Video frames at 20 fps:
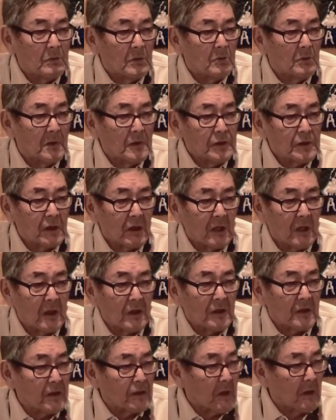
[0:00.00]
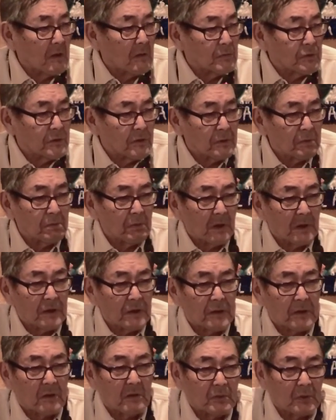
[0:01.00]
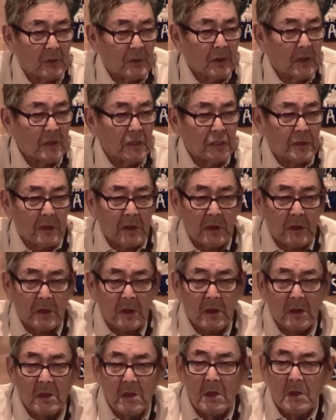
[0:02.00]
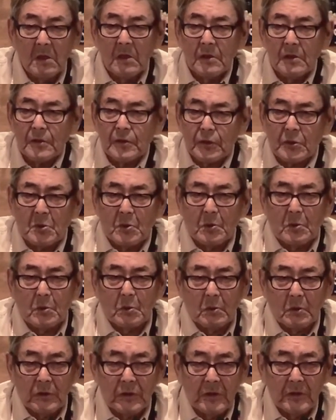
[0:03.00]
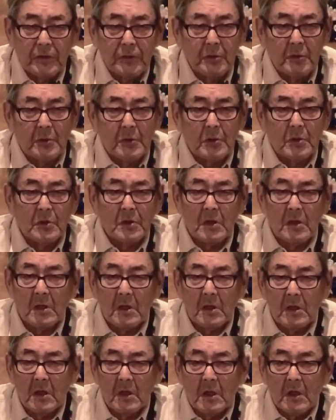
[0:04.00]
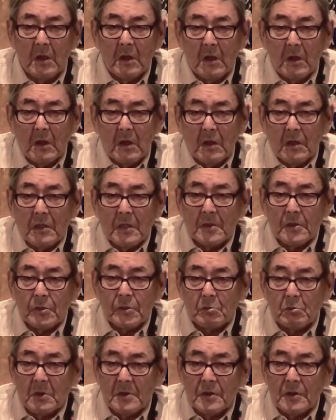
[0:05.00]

a lot of time just fighting for nothing. So we need to, that's one of the